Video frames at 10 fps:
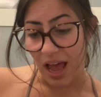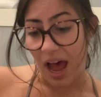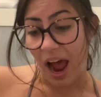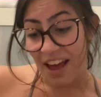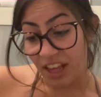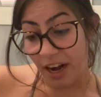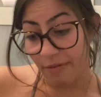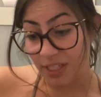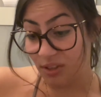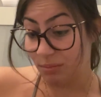I thought I
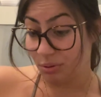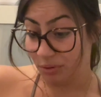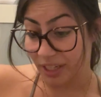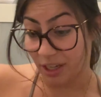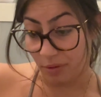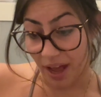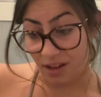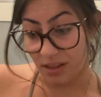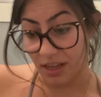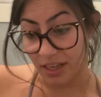was doing pretty
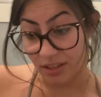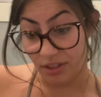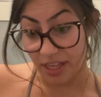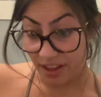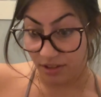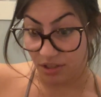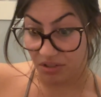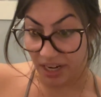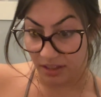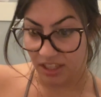well until the other two
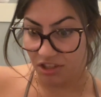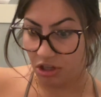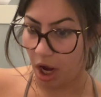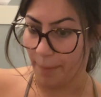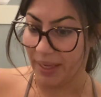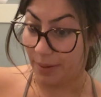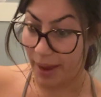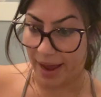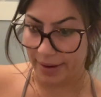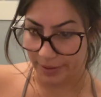skeletons shot me in the
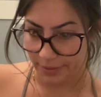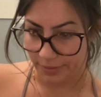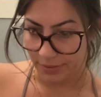back.